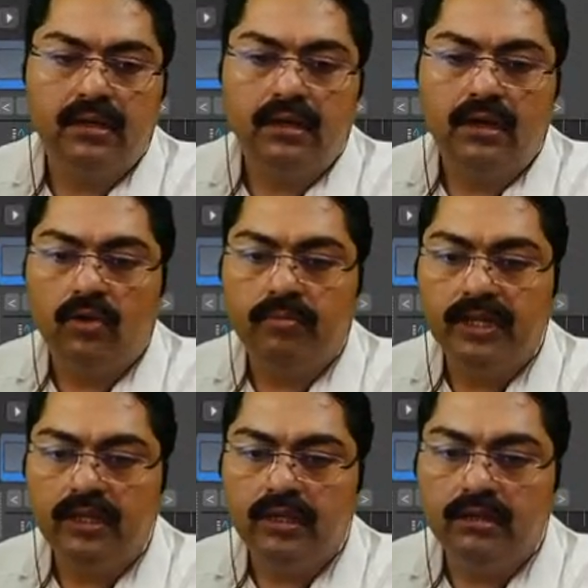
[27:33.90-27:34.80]
how
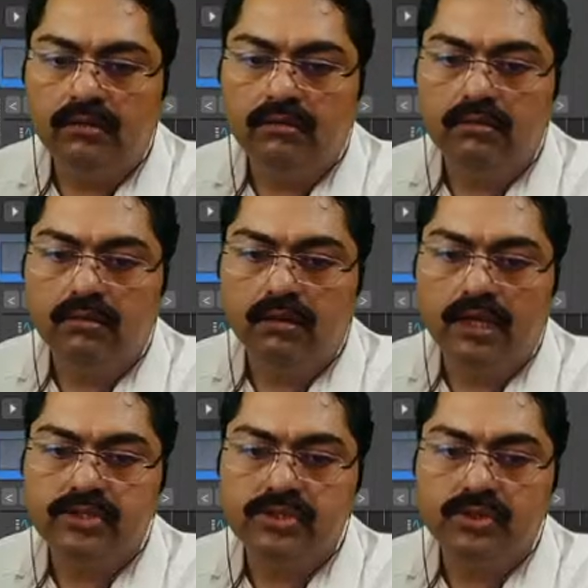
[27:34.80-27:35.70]
many
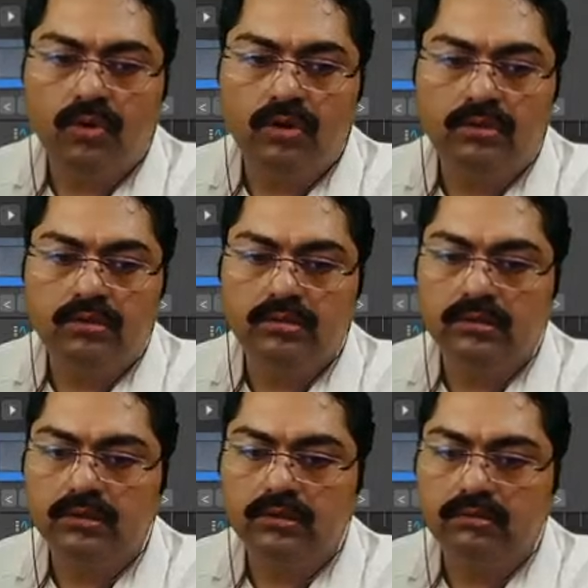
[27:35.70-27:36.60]
lines you want.
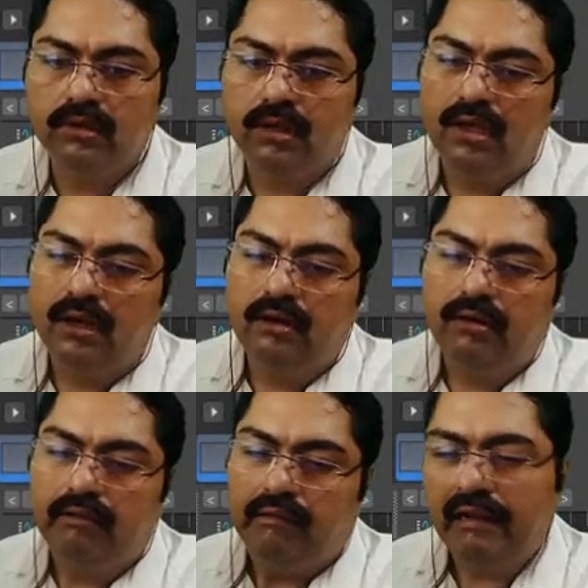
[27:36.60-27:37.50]

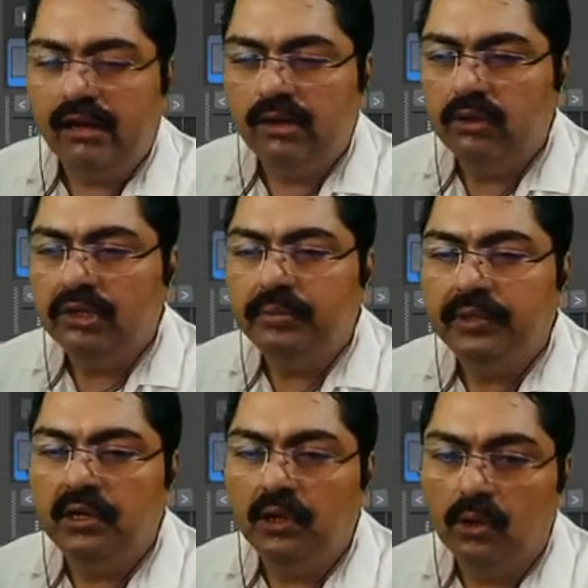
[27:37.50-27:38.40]
Try to keep it
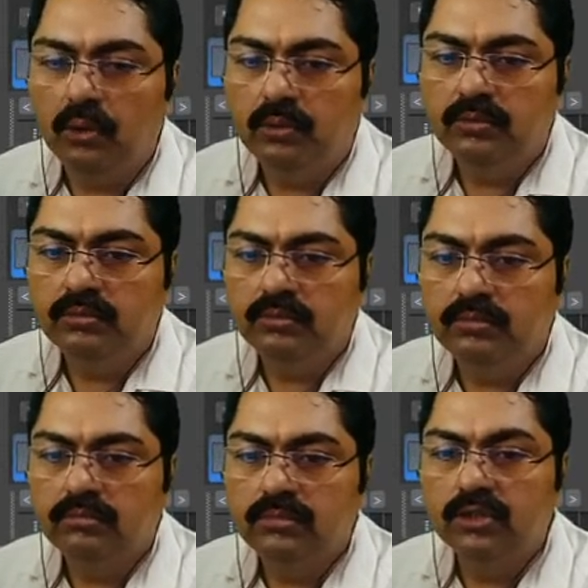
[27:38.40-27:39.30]
low
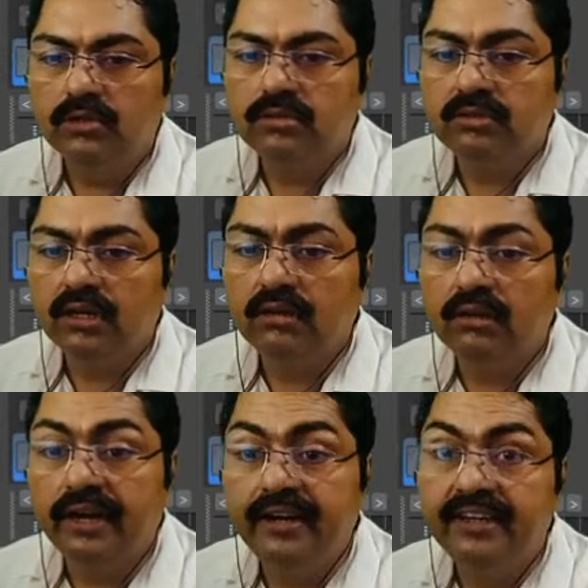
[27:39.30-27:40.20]
because you can
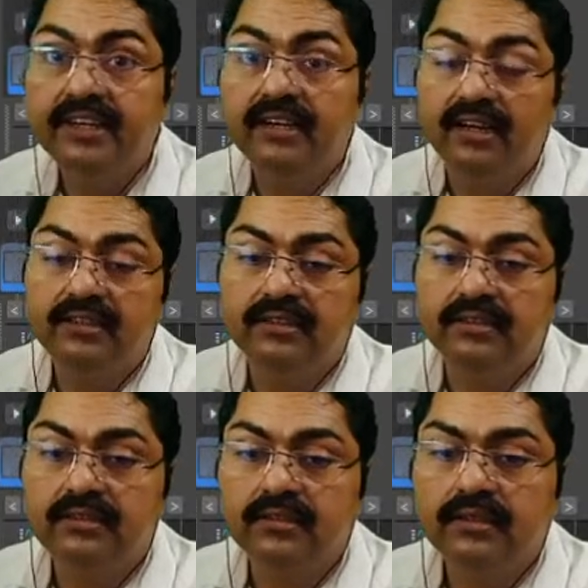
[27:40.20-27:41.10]
edit it later
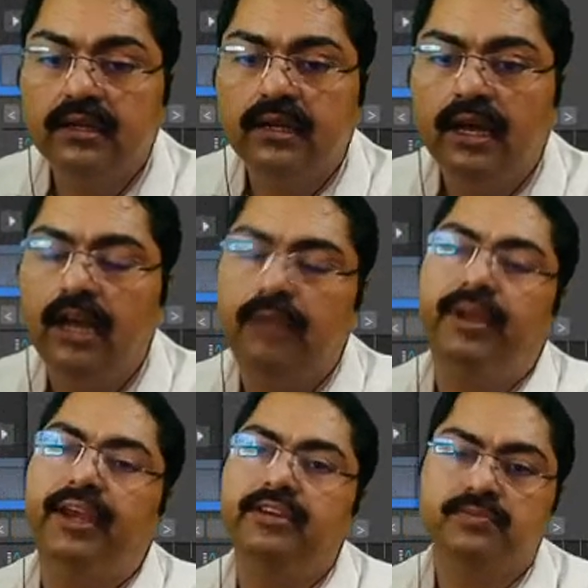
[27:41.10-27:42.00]
and
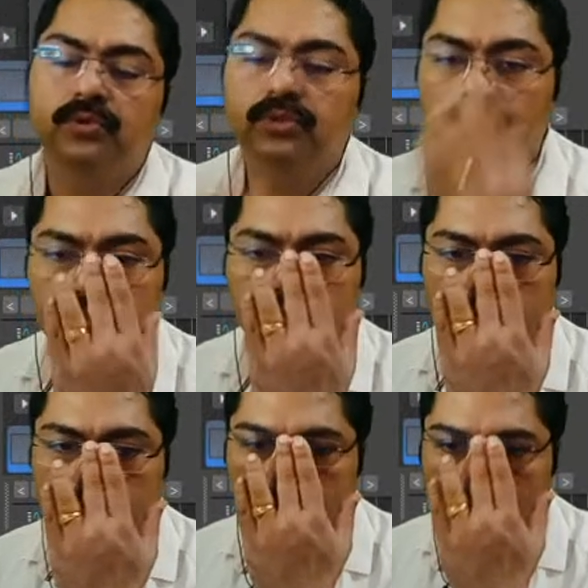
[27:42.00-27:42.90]
make it smooth.
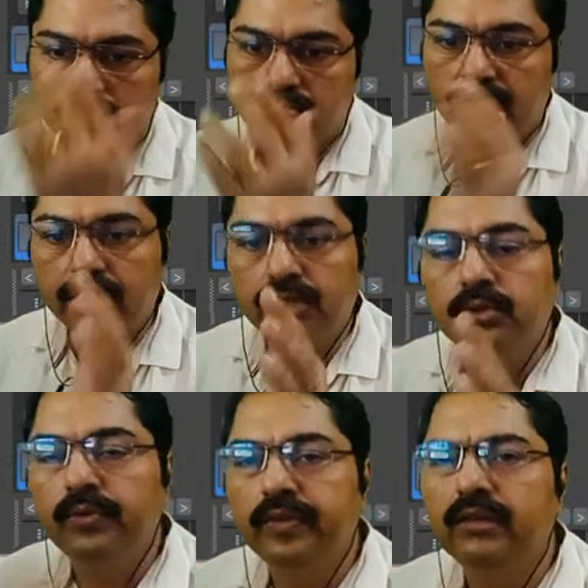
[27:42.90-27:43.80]
So better you
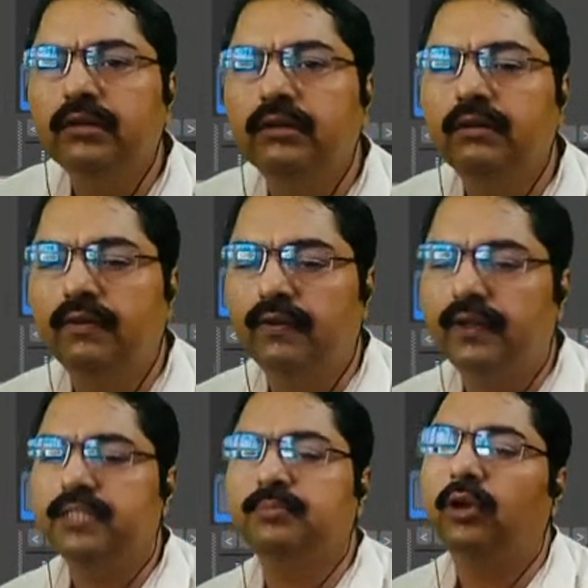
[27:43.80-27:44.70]
go with
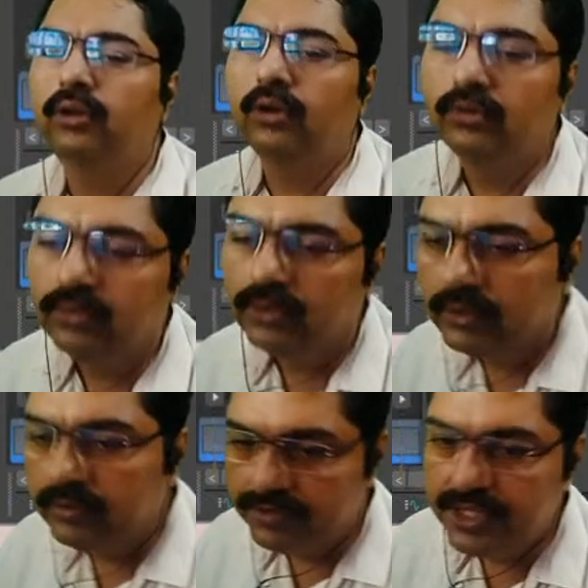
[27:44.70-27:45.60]
less polygon
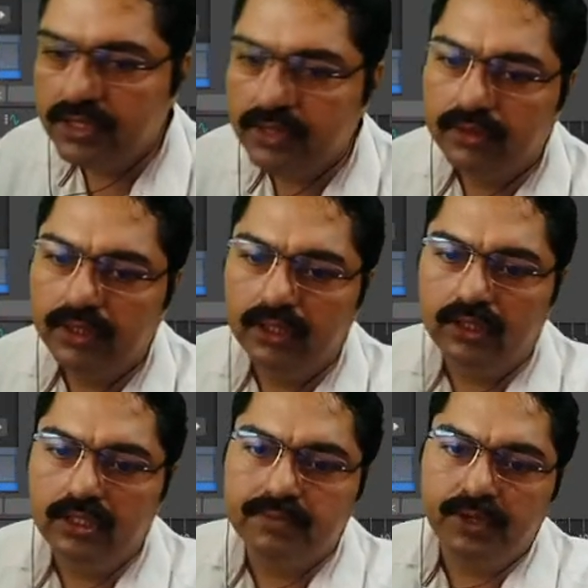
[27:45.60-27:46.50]
first in the
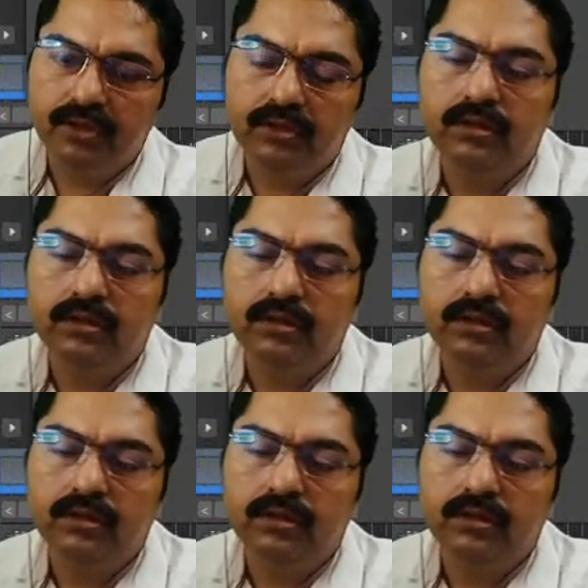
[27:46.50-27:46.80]
sphere,